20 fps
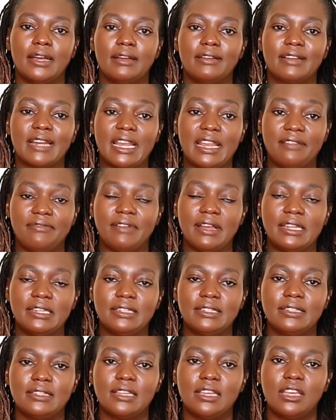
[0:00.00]

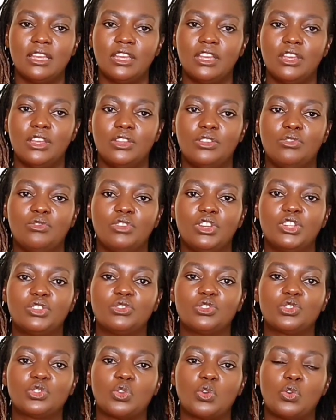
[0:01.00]
relevant. You need
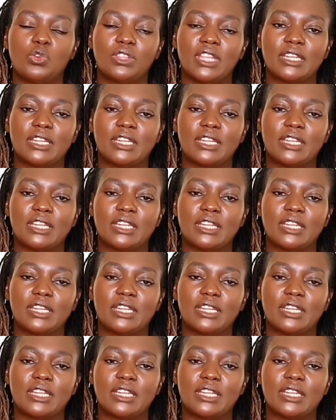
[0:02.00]
to show